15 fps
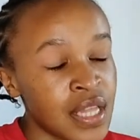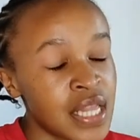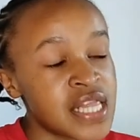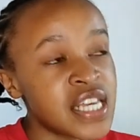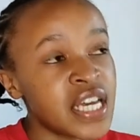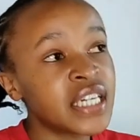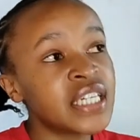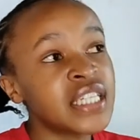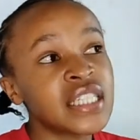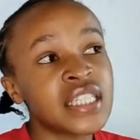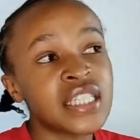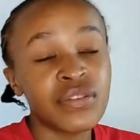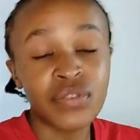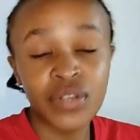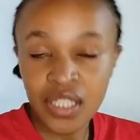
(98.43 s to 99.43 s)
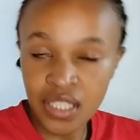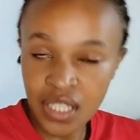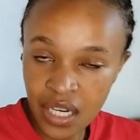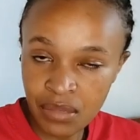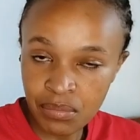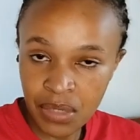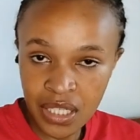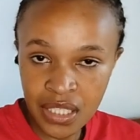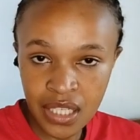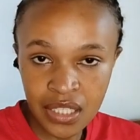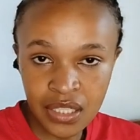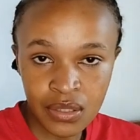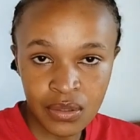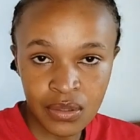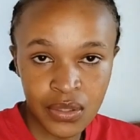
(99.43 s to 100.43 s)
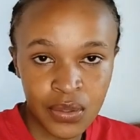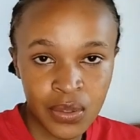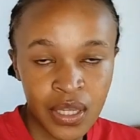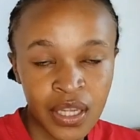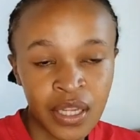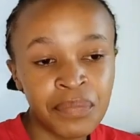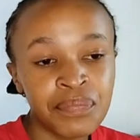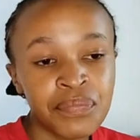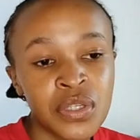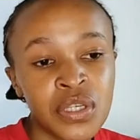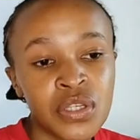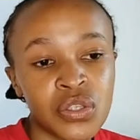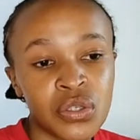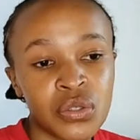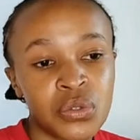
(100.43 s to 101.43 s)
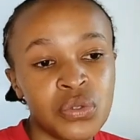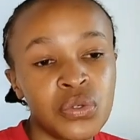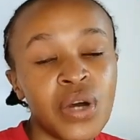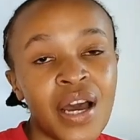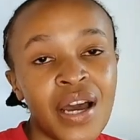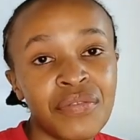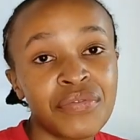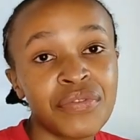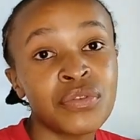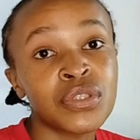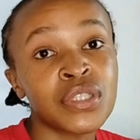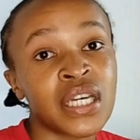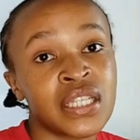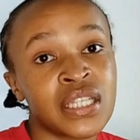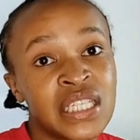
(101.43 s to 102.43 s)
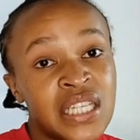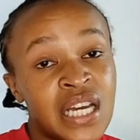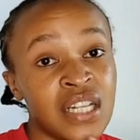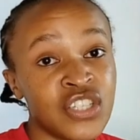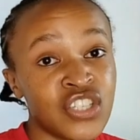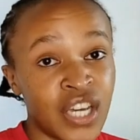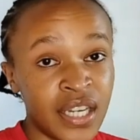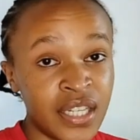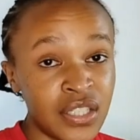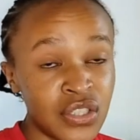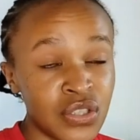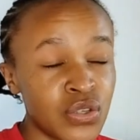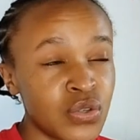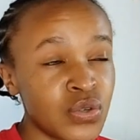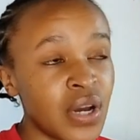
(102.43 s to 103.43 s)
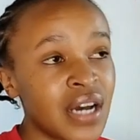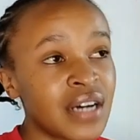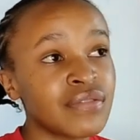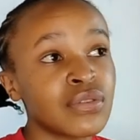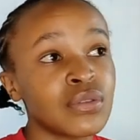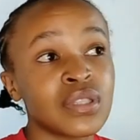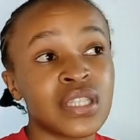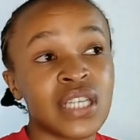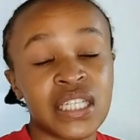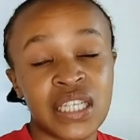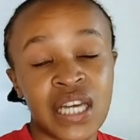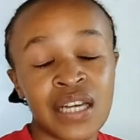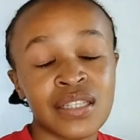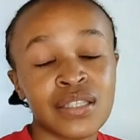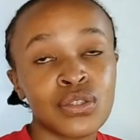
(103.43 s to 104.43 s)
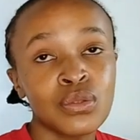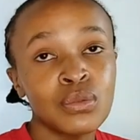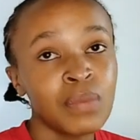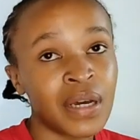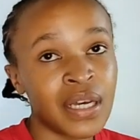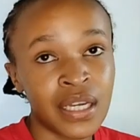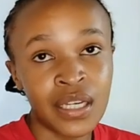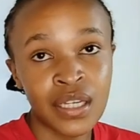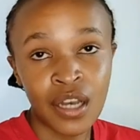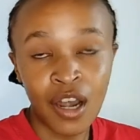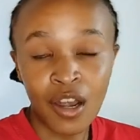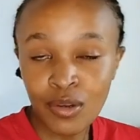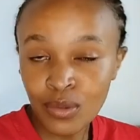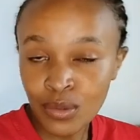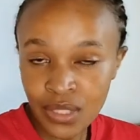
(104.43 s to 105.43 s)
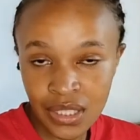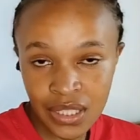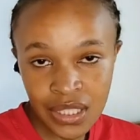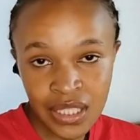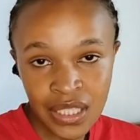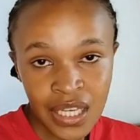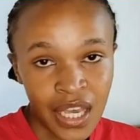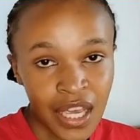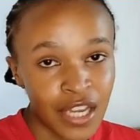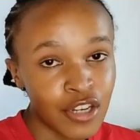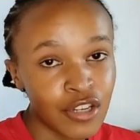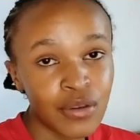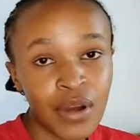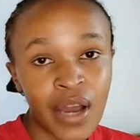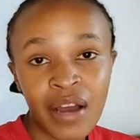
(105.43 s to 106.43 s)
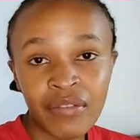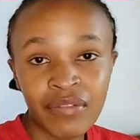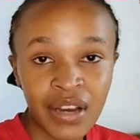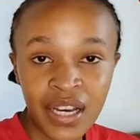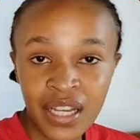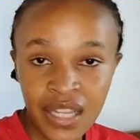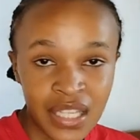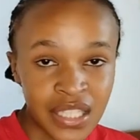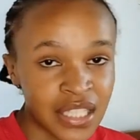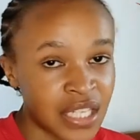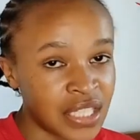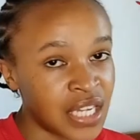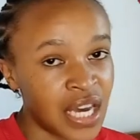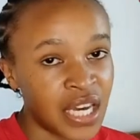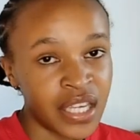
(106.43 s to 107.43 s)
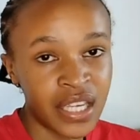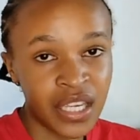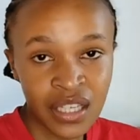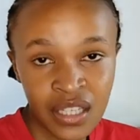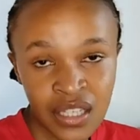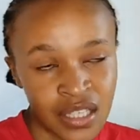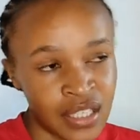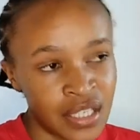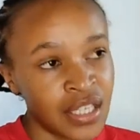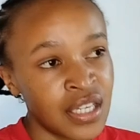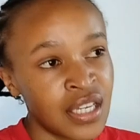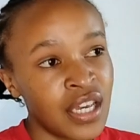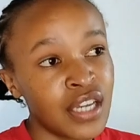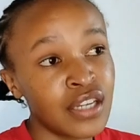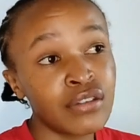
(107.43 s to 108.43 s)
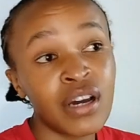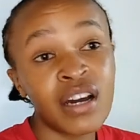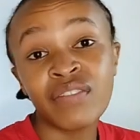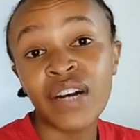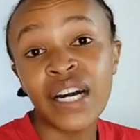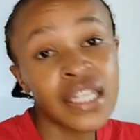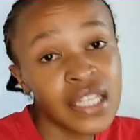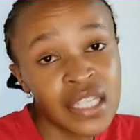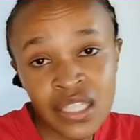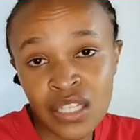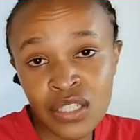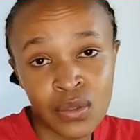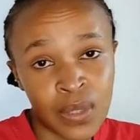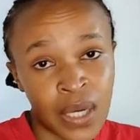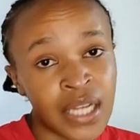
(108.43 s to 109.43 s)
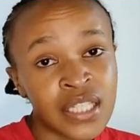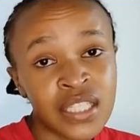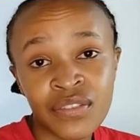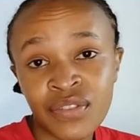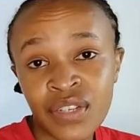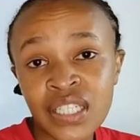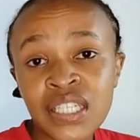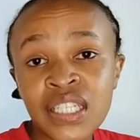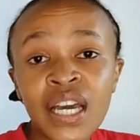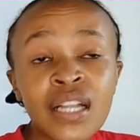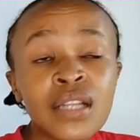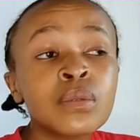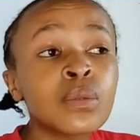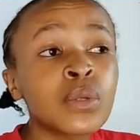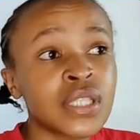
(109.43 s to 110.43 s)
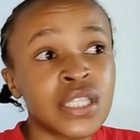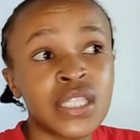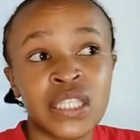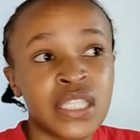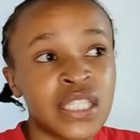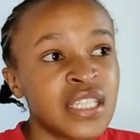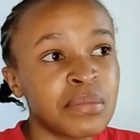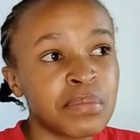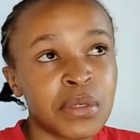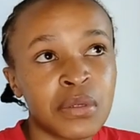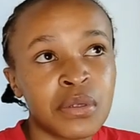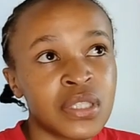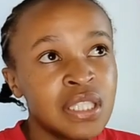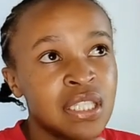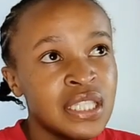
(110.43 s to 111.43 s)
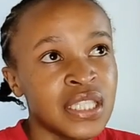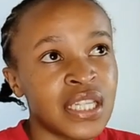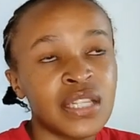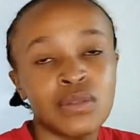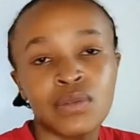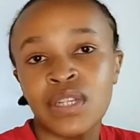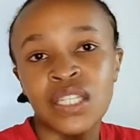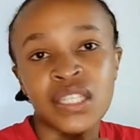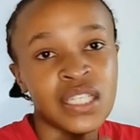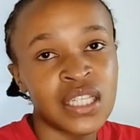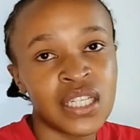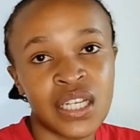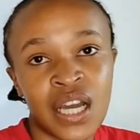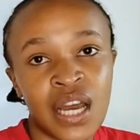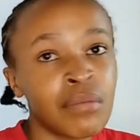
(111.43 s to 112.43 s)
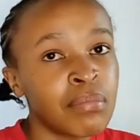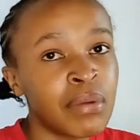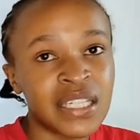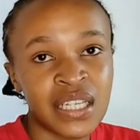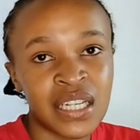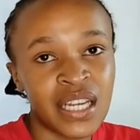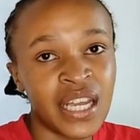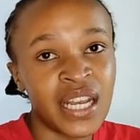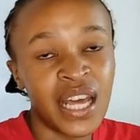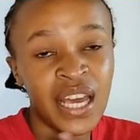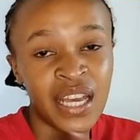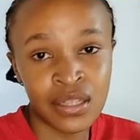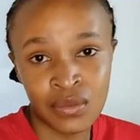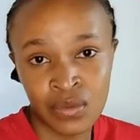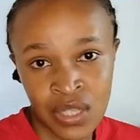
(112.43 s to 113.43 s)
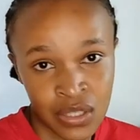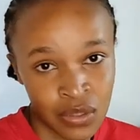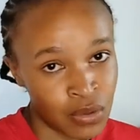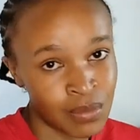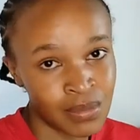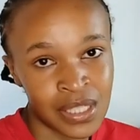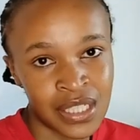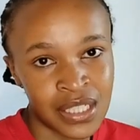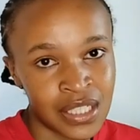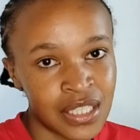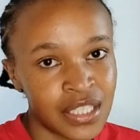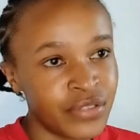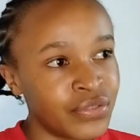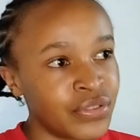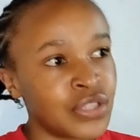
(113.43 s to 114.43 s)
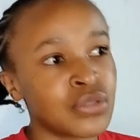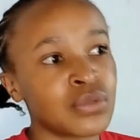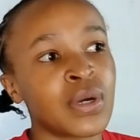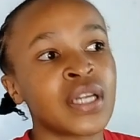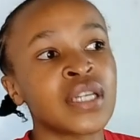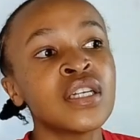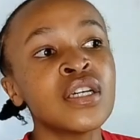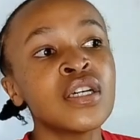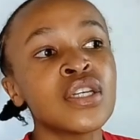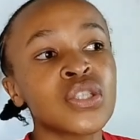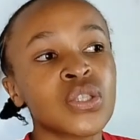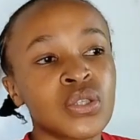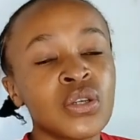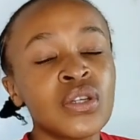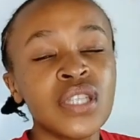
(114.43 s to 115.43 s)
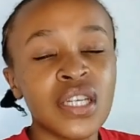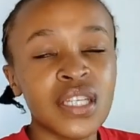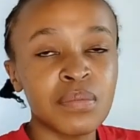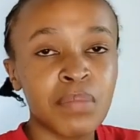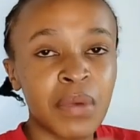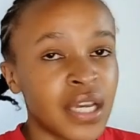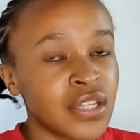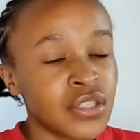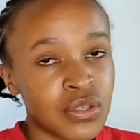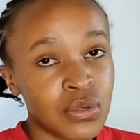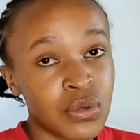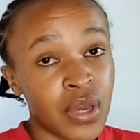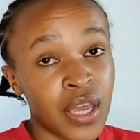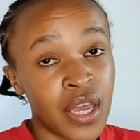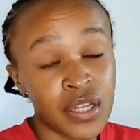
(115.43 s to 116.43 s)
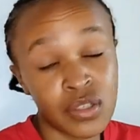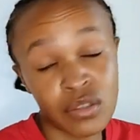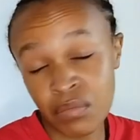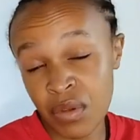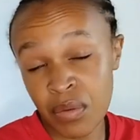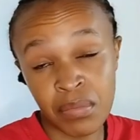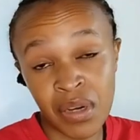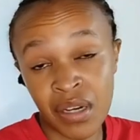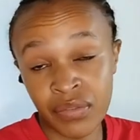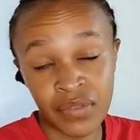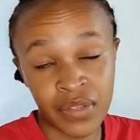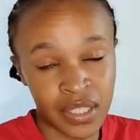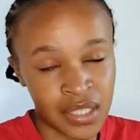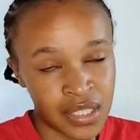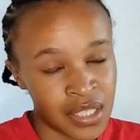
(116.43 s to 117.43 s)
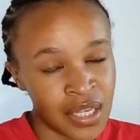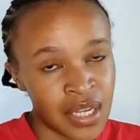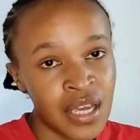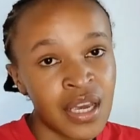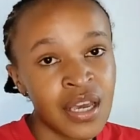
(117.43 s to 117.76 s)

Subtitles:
There is different curl patterns on your hair. So you do have those that are tight, you do have those that are super loose, and you have others that are kinky, and you have others that you can't even tell what it is, because it starts with a certain curl pattern and ends with a completely different one. So don't expect your hair to be perfect.